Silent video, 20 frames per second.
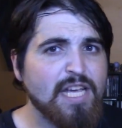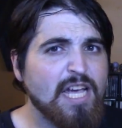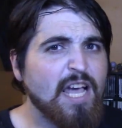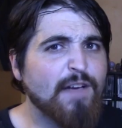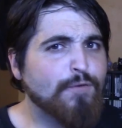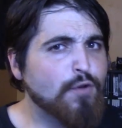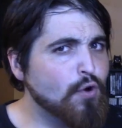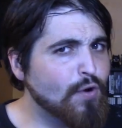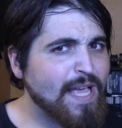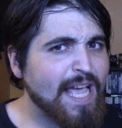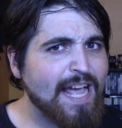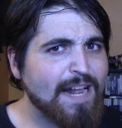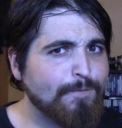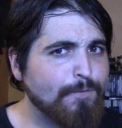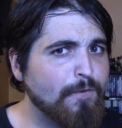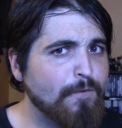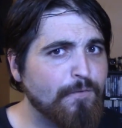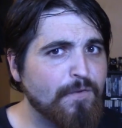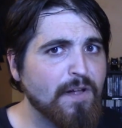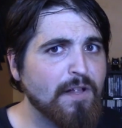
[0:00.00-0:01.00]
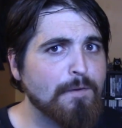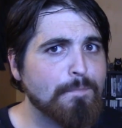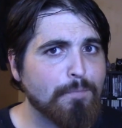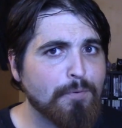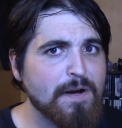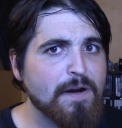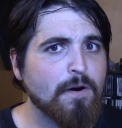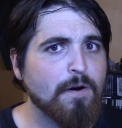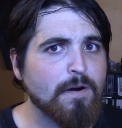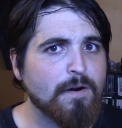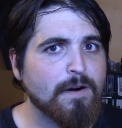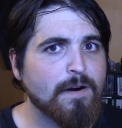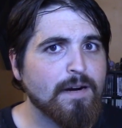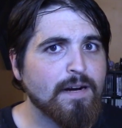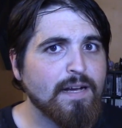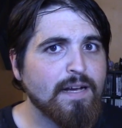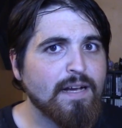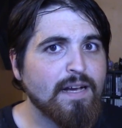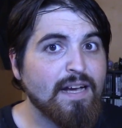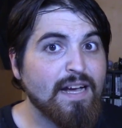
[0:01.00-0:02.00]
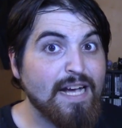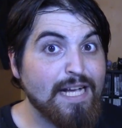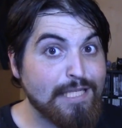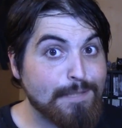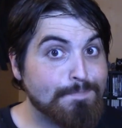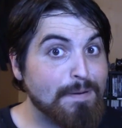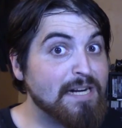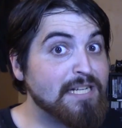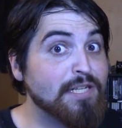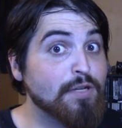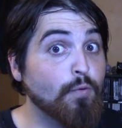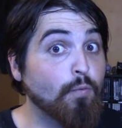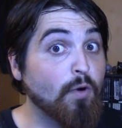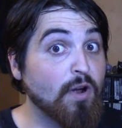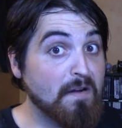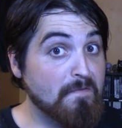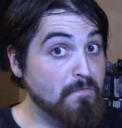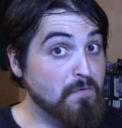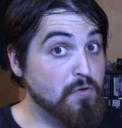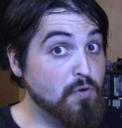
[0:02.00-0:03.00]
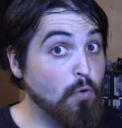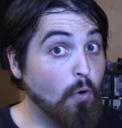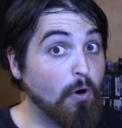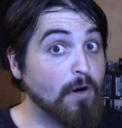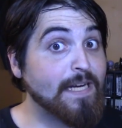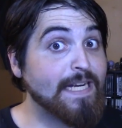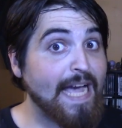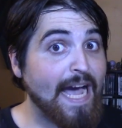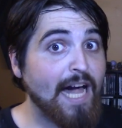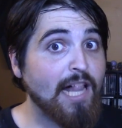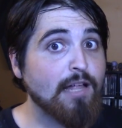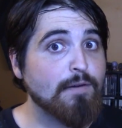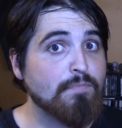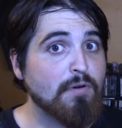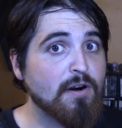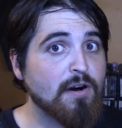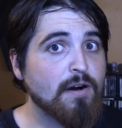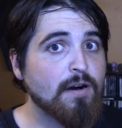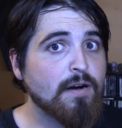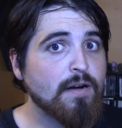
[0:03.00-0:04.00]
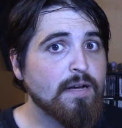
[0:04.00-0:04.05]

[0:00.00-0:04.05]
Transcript: If you can't fulfill a pre-order, especially one of your caliber,